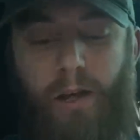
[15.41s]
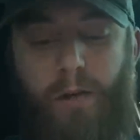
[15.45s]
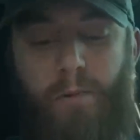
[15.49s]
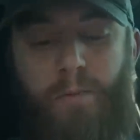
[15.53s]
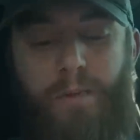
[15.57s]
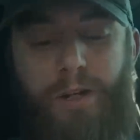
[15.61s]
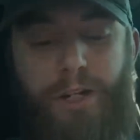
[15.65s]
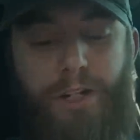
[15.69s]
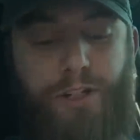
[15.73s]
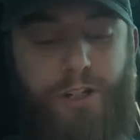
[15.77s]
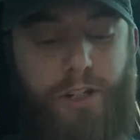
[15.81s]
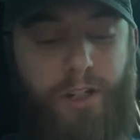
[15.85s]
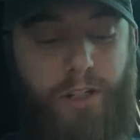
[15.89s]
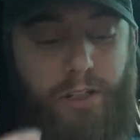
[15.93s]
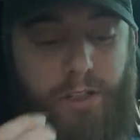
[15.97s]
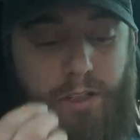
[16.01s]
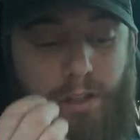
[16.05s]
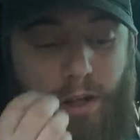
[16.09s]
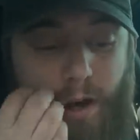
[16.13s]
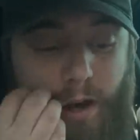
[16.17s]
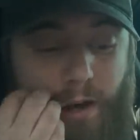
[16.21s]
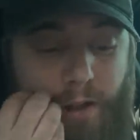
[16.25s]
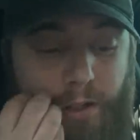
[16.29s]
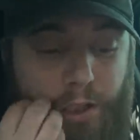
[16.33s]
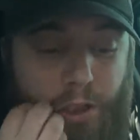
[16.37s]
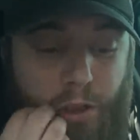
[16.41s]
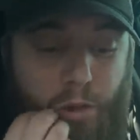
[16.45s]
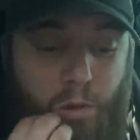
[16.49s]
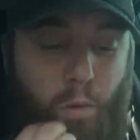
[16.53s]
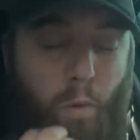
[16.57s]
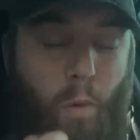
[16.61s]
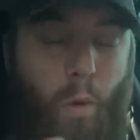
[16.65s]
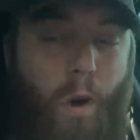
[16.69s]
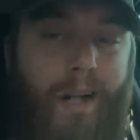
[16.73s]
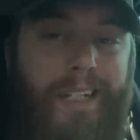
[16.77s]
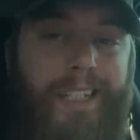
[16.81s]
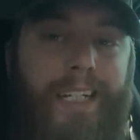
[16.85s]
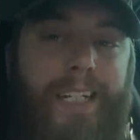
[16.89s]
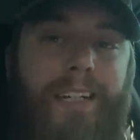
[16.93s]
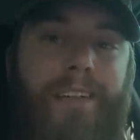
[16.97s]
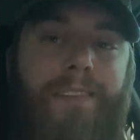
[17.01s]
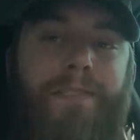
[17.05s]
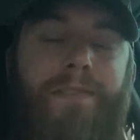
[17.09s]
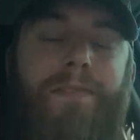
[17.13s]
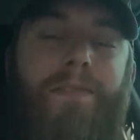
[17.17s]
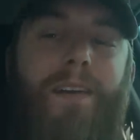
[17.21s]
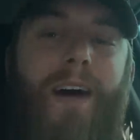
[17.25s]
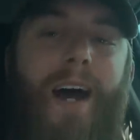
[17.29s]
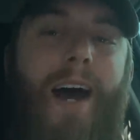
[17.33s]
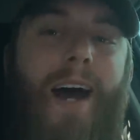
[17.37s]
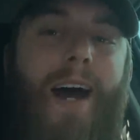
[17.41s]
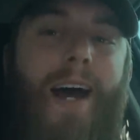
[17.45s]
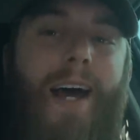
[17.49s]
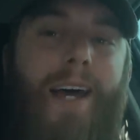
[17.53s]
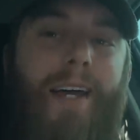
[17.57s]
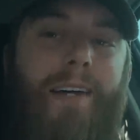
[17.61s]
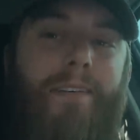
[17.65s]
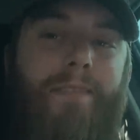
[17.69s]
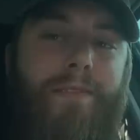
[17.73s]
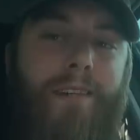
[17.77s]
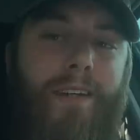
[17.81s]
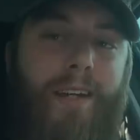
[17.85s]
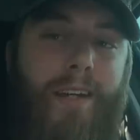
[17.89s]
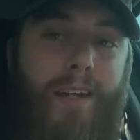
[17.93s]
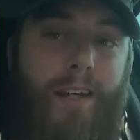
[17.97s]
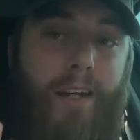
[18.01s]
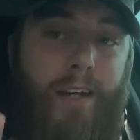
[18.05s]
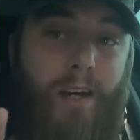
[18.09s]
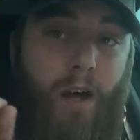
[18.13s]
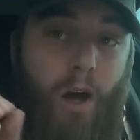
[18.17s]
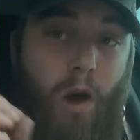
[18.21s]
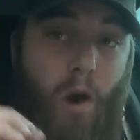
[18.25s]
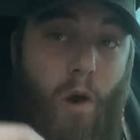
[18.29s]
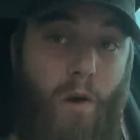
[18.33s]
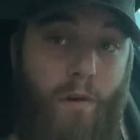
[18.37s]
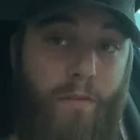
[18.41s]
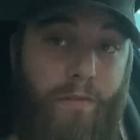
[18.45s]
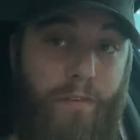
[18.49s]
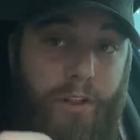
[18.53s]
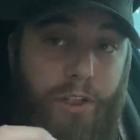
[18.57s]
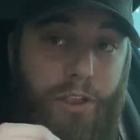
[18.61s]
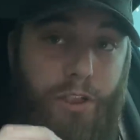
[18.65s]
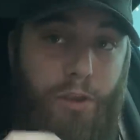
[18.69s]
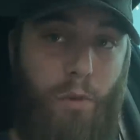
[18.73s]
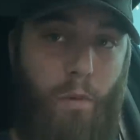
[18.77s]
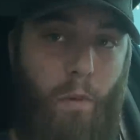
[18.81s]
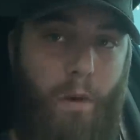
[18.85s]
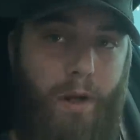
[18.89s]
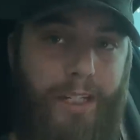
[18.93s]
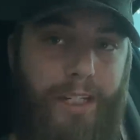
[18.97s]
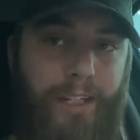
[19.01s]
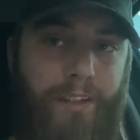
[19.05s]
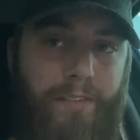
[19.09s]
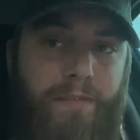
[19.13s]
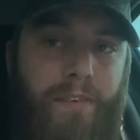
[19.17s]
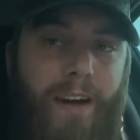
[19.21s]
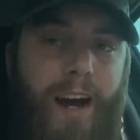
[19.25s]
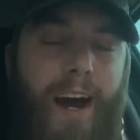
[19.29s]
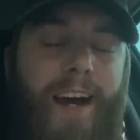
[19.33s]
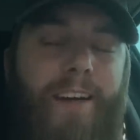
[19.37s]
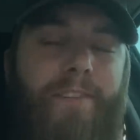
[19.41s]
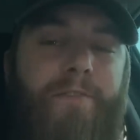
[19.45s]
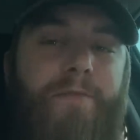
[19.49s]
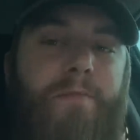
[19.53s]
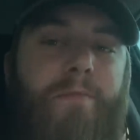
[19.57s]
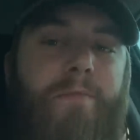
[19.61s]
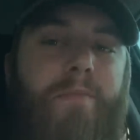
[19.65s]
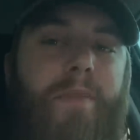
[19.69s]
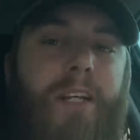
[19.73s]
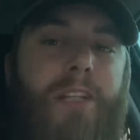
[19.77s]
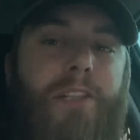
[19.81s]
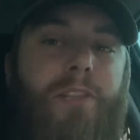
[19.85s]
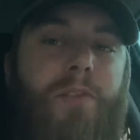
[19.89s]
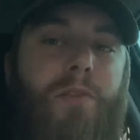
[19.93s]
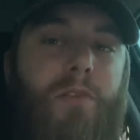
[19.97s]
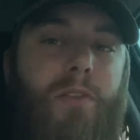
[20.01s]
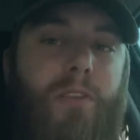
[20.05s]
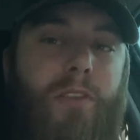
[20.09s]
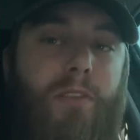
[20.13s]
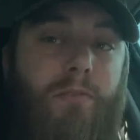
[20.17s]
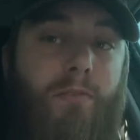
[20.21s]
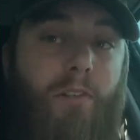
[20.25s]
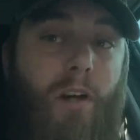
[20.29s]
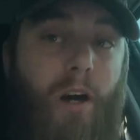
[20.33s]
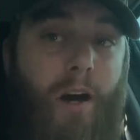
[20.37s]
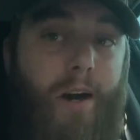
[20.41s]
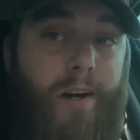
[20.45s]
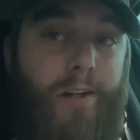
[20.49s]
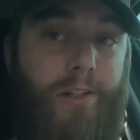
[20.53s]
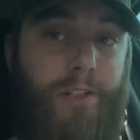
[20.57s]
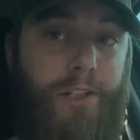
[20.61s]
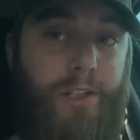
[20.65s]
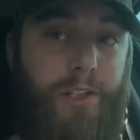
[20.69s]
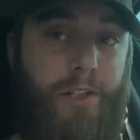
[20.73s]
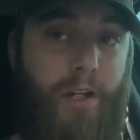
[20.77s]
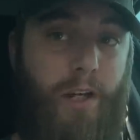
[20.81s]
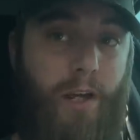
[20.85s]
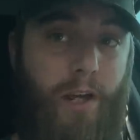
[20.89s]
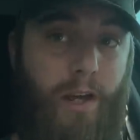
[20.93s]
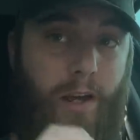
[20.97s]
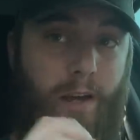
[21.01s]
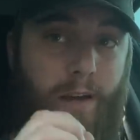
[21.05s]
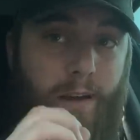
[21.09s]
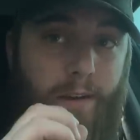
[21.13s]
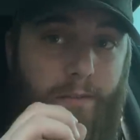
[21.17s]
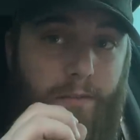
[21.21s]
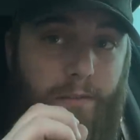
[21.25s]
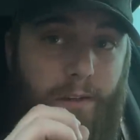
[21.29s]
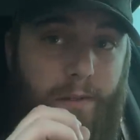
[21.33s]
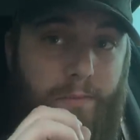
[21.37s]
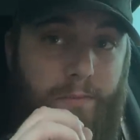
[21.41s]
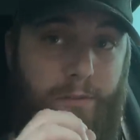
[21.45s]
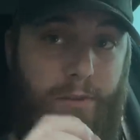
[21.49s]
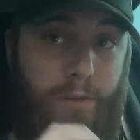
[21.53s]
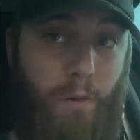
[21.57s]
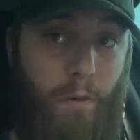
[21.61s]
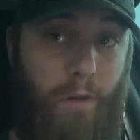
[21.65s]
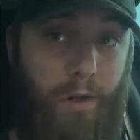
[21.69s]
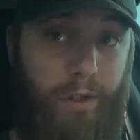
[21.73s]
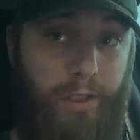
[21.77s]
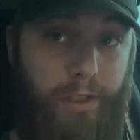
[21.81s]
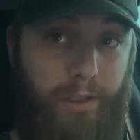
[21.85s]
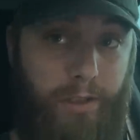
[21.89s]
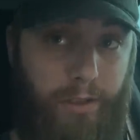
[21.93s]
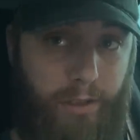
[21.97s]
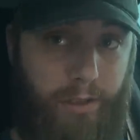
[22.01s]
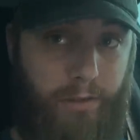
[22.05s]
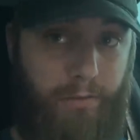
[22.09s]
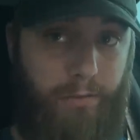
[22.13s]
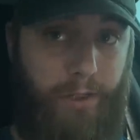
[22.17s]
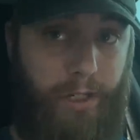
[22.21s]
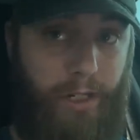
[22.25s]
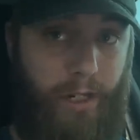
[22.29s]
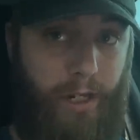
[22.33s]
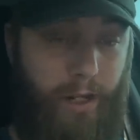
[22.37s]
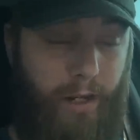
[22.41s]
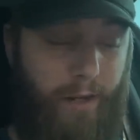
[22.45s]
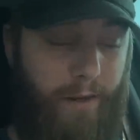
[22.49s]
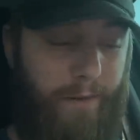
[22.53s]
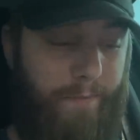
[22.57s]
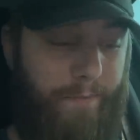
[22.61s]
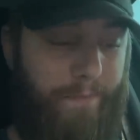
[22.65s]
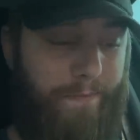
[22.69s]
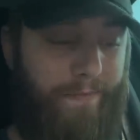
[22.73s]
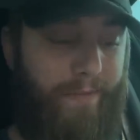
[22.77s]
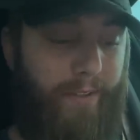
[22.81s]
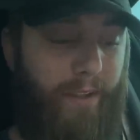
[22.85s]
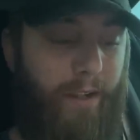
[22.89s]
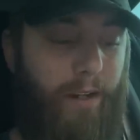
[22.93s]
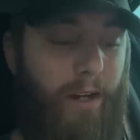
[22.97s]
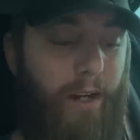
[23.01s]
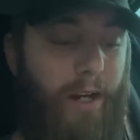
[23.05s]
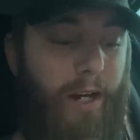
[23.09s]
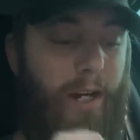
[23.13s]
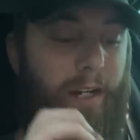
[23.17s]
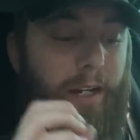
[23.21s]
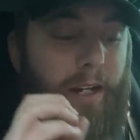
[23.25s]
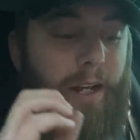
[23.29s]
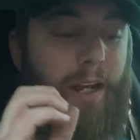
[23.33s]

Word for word: We just saw 25, over 25 missiles launched from North Korea, all right?